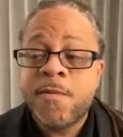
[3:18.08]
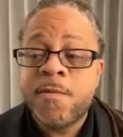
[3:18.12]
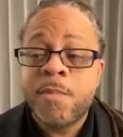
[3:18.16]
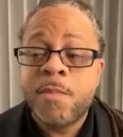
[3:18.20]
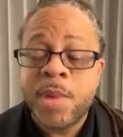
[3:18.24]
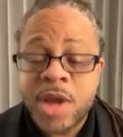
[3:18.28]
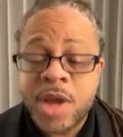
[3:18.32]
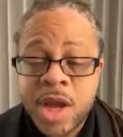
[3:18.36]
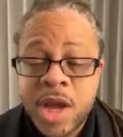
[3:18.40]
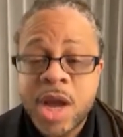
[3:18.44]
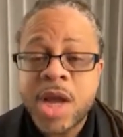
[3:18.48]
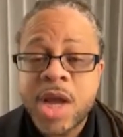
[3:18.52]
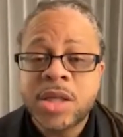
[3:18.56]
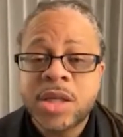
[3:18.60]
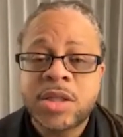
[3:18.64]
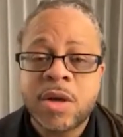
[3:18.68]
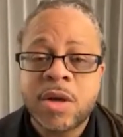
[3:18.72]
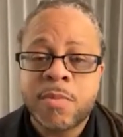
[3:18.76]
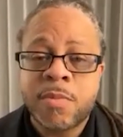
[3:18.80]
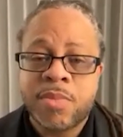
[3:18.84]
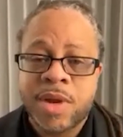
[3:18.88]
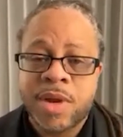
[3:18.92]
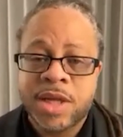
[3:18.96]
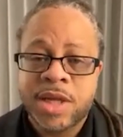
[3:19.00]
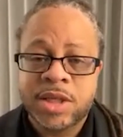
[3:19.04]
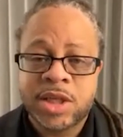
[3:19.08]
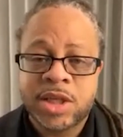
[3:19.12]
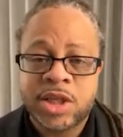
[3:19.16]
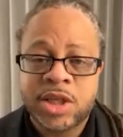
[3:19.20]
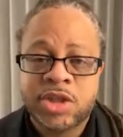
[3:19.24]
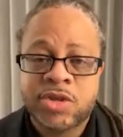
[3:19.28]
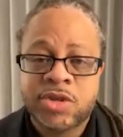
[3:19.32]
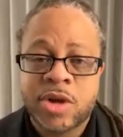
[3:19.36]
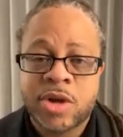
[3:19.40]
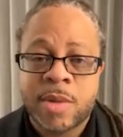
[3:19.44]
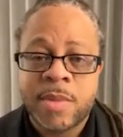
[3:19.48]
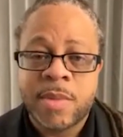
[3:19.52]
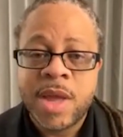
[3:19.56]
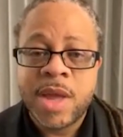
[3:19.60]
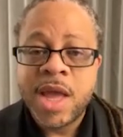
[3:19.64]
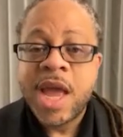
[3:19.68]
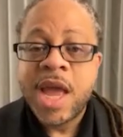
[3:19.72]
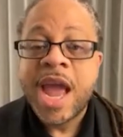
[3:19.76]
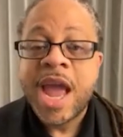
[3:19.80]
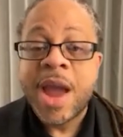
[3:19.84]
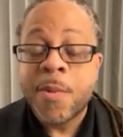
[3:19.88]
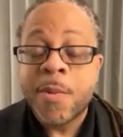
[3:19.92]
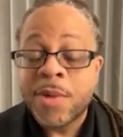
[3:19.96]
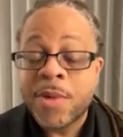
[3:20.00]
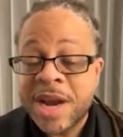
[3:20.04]
because of President Trump.
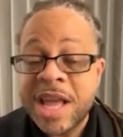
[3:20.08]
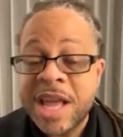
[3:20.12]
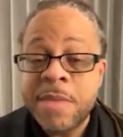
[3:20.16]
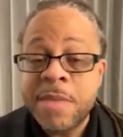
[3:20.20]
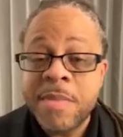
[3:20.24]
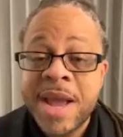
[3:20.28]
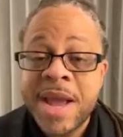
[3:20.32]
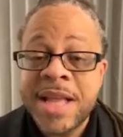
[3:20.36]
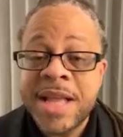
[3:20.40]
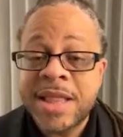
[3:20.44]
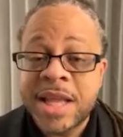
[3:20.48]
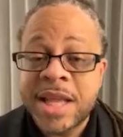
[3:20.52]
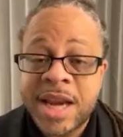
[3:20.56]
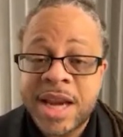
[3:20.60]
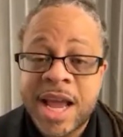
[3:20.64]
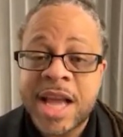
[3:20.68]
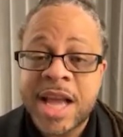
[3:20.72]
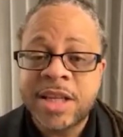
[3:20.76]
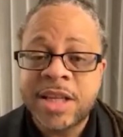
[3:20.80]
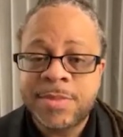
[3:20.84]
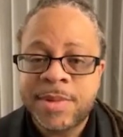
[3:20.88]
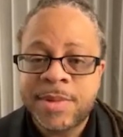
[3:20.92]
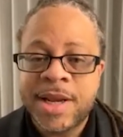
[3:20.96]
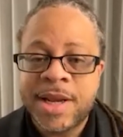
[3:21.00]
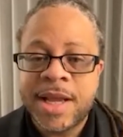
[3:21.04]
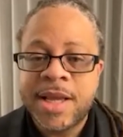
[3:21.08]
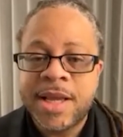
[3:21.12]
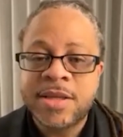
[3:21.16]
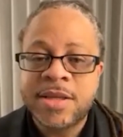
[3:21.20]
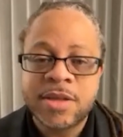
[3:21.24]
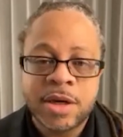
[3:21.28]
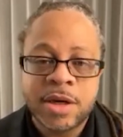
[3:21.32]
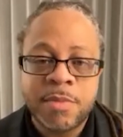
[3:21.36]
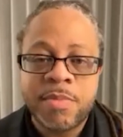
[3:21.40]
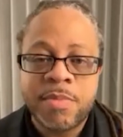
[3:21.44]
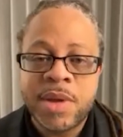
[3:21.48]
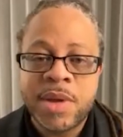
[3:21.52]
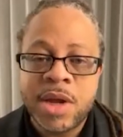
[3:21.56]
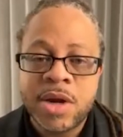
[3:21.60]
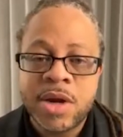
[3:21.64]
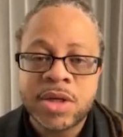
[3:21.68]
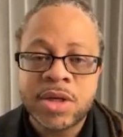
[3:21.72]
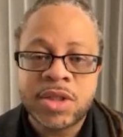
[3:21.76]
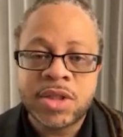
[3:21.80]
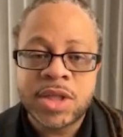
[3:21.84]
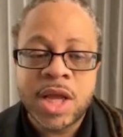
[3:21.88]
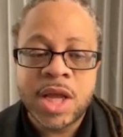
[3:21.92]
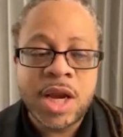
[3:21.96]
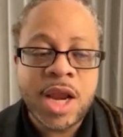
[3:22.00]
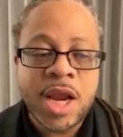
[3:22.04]
And when he made the announcement that he's going to be here
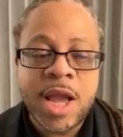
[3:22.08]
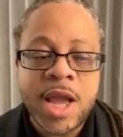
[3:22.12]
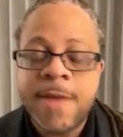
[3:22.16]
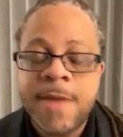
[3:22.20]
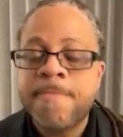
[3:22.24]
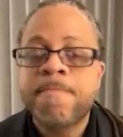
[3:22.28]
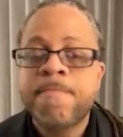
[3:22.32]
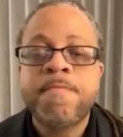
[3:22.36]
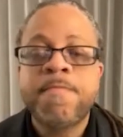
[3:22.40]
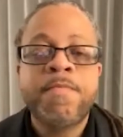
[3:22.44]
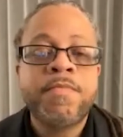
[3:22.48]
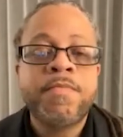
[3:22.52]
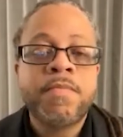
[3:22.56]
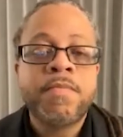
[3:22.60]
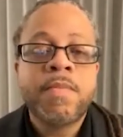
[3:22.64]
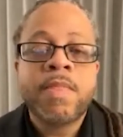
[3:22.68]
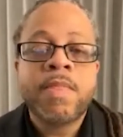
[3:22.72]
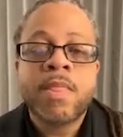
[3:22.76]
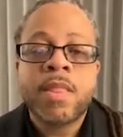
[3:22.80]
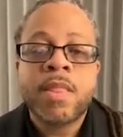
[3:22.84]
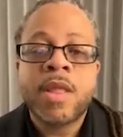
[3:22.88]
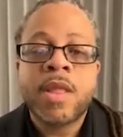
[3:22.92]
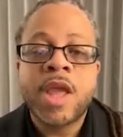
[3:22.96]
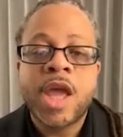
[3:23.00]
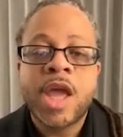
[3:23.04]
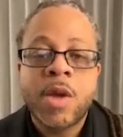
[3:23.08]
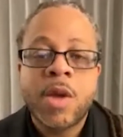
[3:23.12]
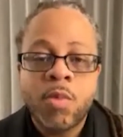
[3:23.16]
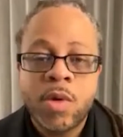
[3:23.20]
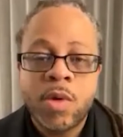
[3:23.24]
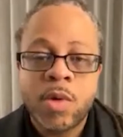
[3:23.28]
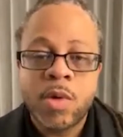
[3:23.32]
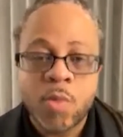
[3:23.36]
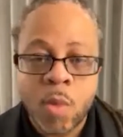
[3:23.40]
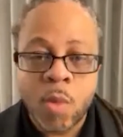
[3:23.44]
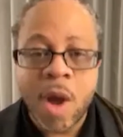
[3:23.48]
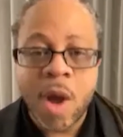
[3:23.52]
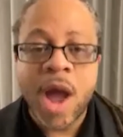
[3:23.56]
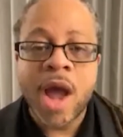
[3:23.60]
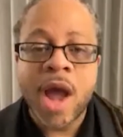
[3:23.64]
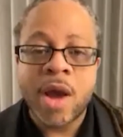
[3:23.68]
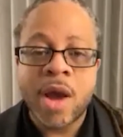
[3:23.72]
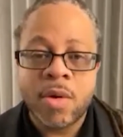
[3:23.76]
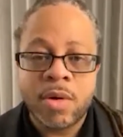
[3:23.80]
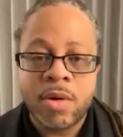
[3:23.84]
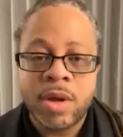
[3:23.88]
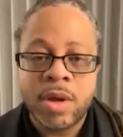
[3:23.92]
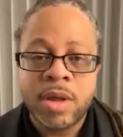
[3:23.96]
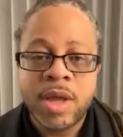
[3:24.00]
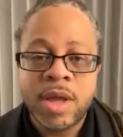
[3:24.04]
Sunday, it went wild.
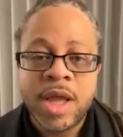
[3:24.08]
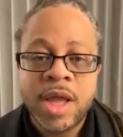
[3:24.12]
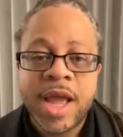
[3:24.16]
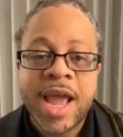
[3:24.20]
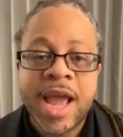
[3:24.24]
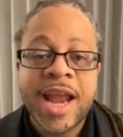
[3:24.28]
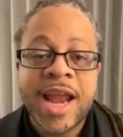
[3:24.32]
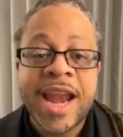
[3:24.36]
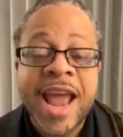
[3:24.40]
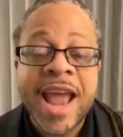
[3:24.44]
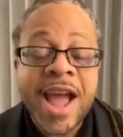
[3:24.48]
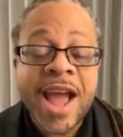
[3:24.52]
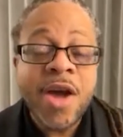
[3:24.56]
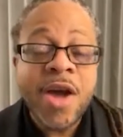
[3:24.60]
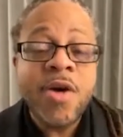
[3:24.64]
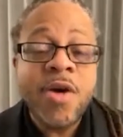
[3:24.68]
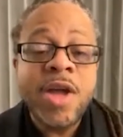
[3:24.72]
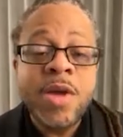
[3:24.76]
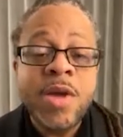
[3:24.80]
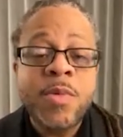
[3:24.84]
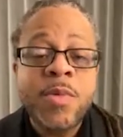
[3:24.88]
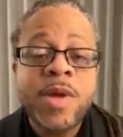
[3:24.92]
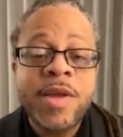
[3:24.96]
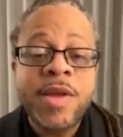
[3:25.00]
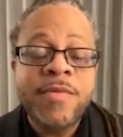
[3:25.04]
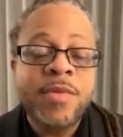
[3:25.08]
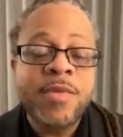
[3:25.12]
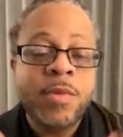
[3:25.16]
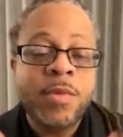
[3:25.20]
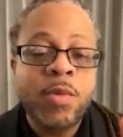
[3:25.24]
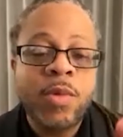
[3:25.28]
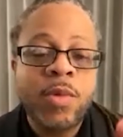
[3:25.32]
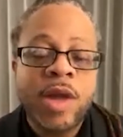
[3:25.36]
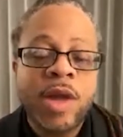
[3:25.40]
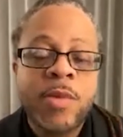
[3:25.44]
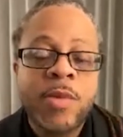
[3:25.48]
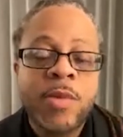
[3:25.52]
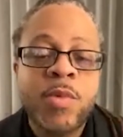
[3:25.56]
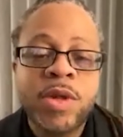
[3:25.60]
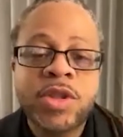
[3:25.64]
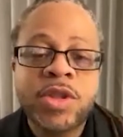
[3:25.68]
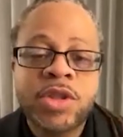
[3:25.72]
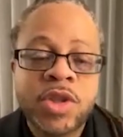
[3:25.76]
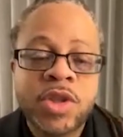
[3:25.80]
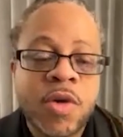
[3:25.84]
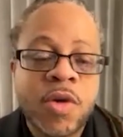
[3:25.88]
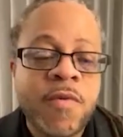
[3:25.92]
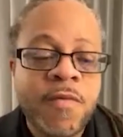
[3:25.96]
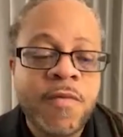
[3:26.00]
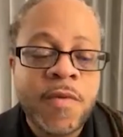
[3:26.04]
And now it went
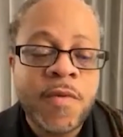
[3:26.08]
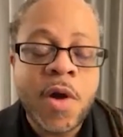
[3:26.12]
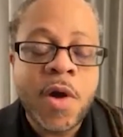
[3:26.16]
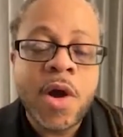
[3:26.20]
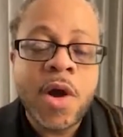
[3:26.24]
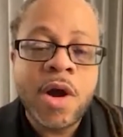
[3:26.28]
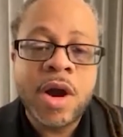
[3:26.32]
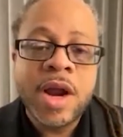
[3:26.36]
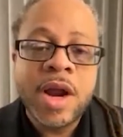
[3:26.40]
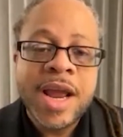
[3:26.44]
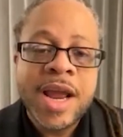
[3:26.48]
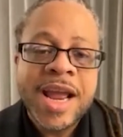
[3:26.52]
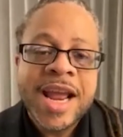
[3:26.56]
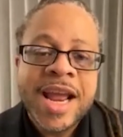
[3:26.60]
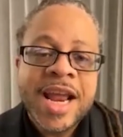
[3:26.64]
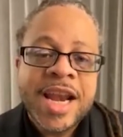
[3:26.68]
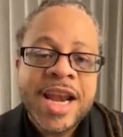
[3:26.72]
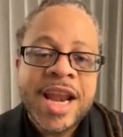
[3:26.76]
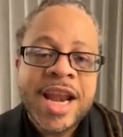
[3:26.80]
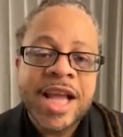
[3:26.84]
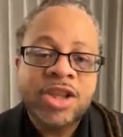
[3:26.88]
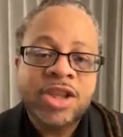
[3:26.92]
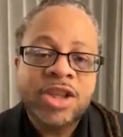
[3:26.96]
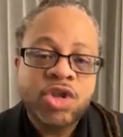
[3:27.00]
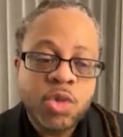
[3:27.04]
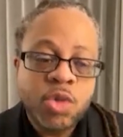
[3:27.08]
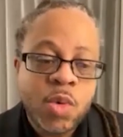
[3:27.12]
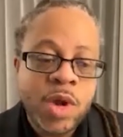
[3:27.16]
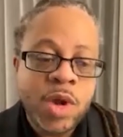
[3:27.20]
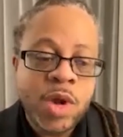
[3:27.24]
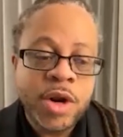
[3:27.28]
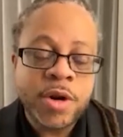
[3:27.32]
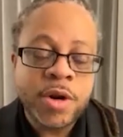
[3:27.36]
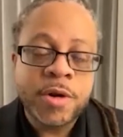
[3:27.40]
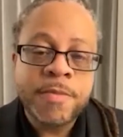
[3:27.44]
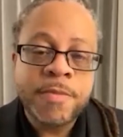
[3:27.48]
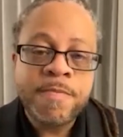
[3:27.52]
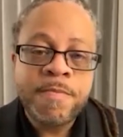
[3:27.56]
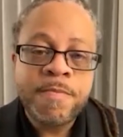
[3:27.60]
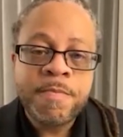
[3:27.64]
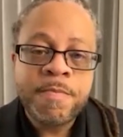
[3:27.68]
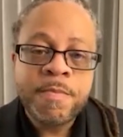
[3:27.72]
so far that Twitter,